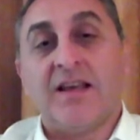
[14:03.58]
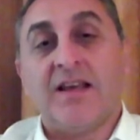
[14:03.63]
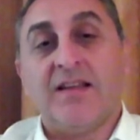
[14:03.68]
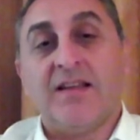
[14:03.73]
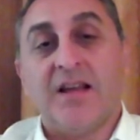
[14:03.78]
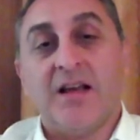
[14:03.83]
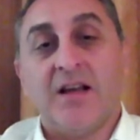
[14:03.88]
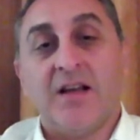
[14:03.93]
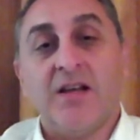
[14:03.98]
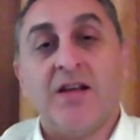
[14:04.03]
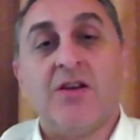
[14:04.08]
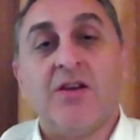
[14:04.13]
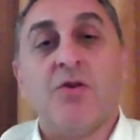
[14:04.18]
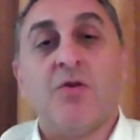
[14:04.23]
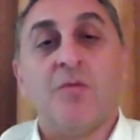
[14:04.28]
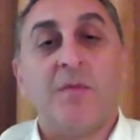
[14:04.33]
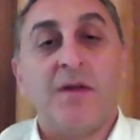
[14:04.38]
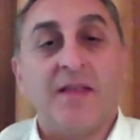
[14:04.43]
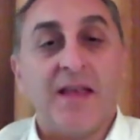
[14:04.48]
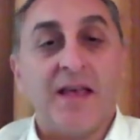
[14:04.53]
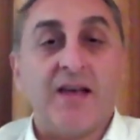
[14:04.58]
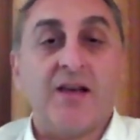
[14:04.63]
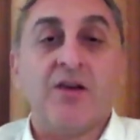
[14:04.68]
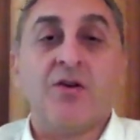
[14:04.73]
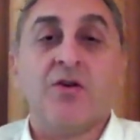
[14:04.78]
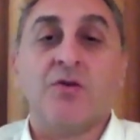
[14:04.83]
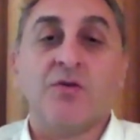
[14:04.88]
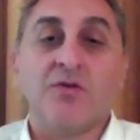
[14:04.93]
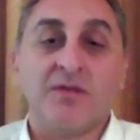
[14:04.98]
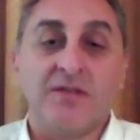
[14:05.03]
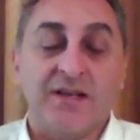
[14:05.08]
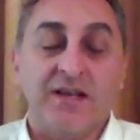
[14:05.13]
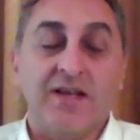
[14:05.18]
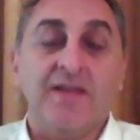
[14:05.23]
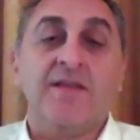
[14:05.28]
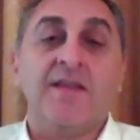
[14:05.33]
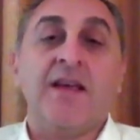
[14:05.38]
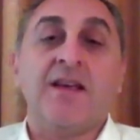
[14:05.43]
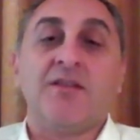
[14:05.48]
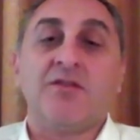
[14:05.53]
inside the honeycomb and that goes
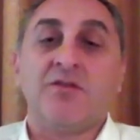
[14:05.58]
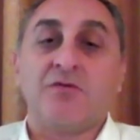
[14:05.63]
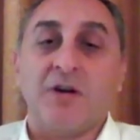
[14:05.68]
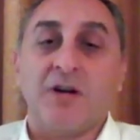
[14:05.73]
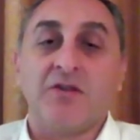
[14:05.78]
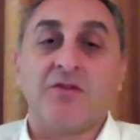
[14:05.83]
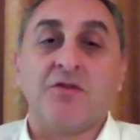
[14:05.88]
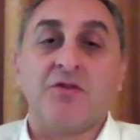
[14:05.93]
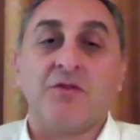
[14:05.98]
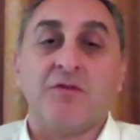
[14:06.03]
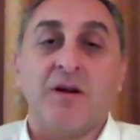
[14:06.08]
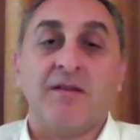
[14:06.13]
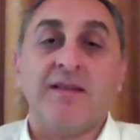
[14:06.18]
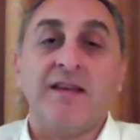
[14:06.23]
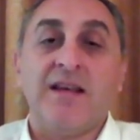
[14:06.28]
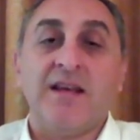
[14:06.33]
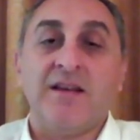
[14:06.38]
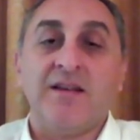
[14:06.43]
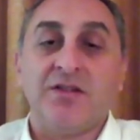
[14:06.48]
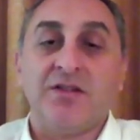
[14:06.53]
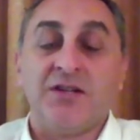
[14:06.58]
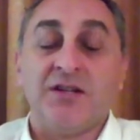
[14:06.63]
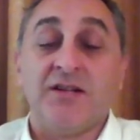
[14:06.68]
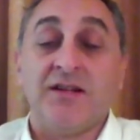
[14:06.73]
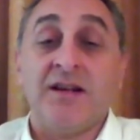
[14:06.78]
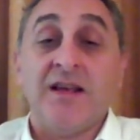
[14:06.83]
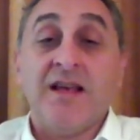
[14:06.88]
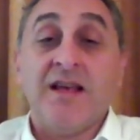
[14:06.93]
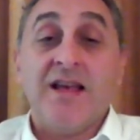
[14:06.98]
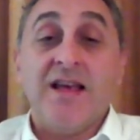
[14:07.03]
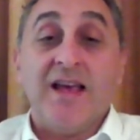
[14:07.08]
in that structure around the engine